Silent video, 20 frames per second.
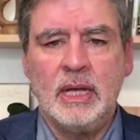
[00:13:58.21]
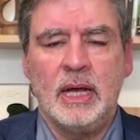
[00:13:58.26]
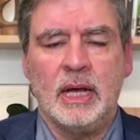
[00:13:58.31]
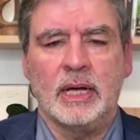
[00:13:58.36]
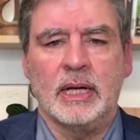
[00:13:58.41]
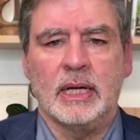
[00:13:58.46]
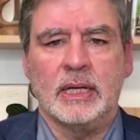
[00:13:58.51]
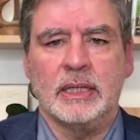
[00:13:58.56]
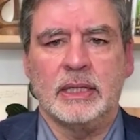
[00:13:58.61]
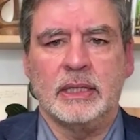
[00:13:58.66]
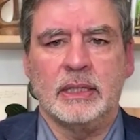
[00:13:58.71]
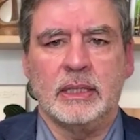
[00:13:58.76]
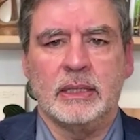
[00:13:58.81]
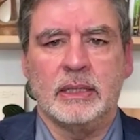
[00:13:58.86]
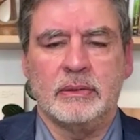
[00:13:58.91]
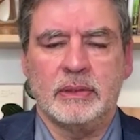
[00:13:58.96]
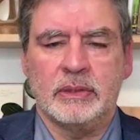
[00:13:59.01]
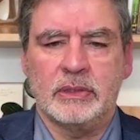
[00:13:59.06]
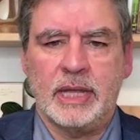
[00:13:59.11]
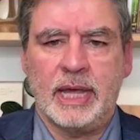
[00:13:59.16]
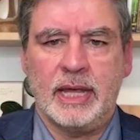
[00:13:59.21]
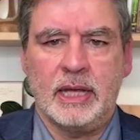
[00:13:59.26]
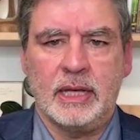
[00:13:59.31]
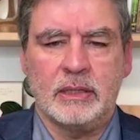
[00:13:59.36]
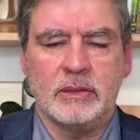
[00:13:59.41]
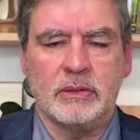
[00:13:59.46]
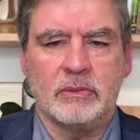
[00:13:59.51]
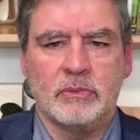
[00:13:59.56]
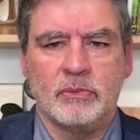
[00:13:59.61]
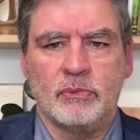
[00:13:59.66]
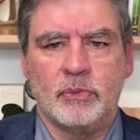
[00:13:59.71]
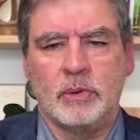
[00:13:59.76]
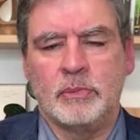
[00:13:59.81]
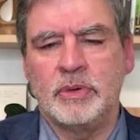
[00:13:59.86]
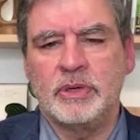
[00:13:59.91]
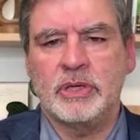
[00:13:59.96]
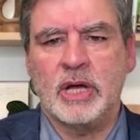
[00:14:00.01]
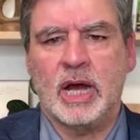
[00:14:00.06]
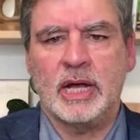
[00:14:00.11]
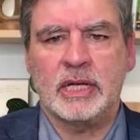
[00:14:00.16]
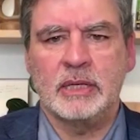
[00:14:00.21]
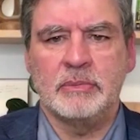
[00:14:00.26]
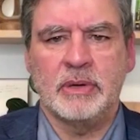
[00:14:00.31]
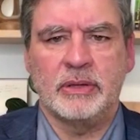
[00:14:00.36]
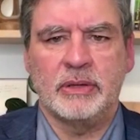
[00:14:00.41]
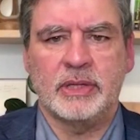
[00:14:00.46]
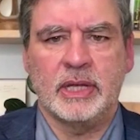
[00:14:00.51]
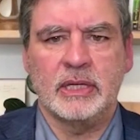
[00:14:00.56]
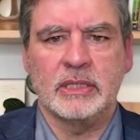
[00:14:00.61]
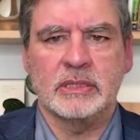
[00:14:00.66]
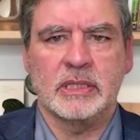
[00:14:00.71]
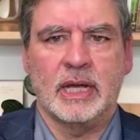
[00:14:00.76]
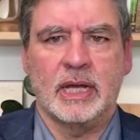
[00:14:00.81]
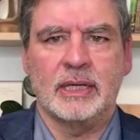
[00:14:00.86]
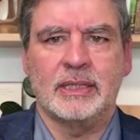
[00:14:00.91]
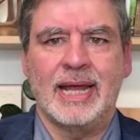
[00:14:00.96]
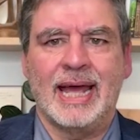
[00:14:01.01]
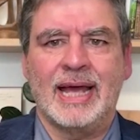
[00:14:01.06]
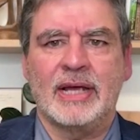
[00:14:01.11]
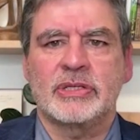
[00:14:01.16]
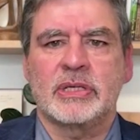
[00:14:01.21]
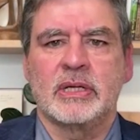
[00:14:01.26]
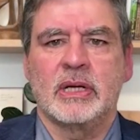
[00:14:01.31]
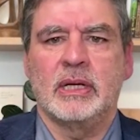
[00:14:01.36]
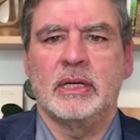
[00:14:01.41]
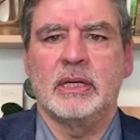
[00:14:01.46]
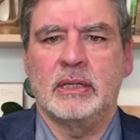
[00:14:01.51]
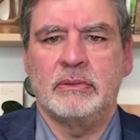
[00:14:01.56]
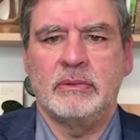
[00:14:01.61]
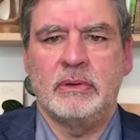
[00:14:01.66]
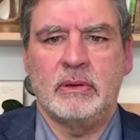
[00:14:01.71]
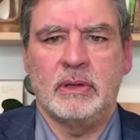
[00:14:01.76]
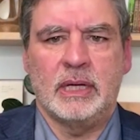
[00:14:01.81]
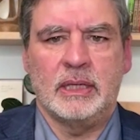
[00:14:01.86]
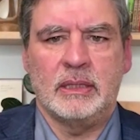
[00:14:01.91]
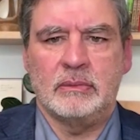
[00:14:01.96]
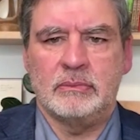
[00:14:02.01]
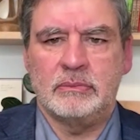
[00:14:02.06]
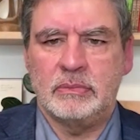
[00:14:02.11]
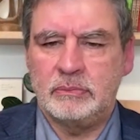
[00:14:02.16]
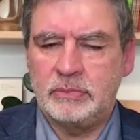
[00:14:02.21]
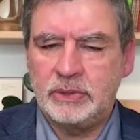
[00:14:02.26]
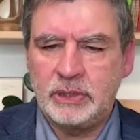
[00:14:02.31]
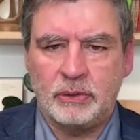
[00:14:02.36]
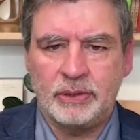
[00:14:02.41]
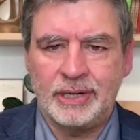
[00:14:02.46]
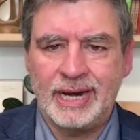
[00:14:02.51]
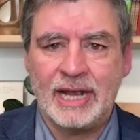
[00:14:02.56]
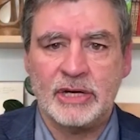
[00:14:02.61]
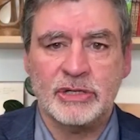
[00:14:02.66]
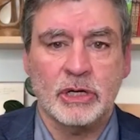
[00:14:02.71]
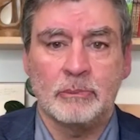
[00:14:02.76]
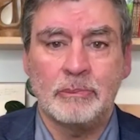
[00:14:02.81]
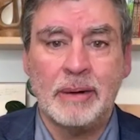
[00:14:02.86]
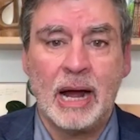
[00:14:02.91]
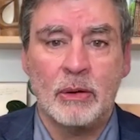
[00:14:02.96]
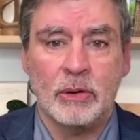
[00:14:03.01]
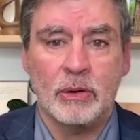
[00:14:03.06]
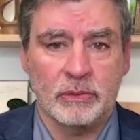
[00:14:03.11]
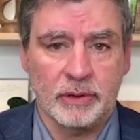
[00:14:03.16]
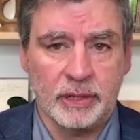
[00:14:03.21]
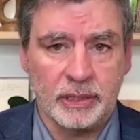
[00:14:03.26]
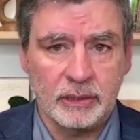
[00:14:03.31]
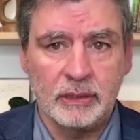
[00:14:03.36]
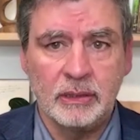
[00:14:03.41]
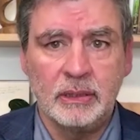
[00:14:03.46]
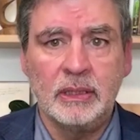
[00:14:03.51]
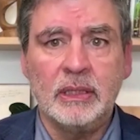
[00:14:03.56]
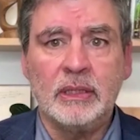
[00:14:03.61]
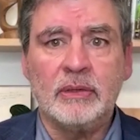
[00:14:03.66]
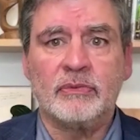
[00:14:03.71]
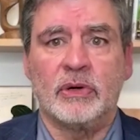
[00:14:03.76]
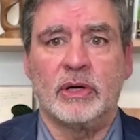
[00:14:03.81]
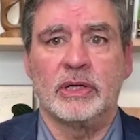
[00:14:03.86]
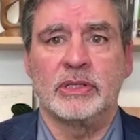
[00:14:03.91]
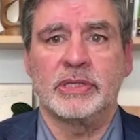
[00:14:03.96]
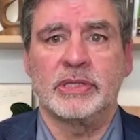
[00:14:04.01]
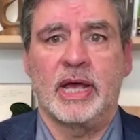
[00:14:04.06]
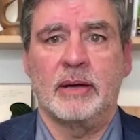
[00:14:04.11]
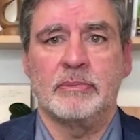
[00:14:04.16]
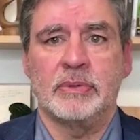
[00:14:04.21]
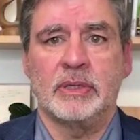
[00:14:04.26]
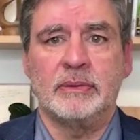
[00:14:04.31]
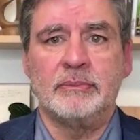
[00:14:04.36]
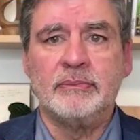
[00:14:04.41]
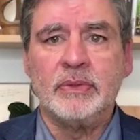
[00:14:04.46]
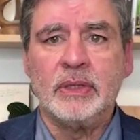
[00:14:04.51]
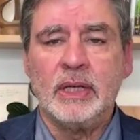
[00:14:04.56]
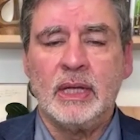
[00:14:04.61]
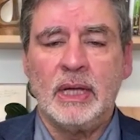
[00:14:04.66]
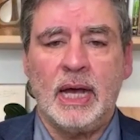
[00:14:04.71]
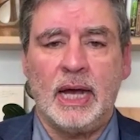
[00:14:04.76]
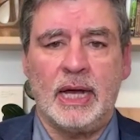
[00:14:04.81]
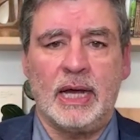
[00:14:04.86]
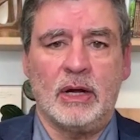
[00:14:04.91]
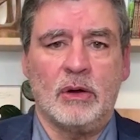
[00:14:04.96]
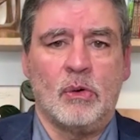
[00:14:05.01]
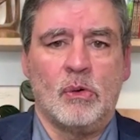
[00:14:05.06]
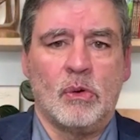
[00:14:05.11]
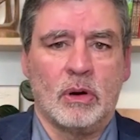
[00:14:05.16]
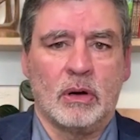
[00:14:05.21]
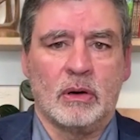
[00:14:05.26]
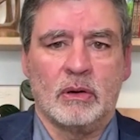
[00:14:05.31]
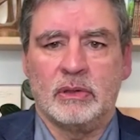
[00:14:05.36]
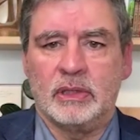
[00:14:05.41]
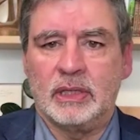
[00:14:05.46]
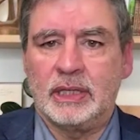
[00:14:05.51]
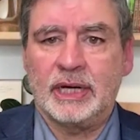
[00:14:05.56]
And we'll be talking about things like a national power grid, for example, or an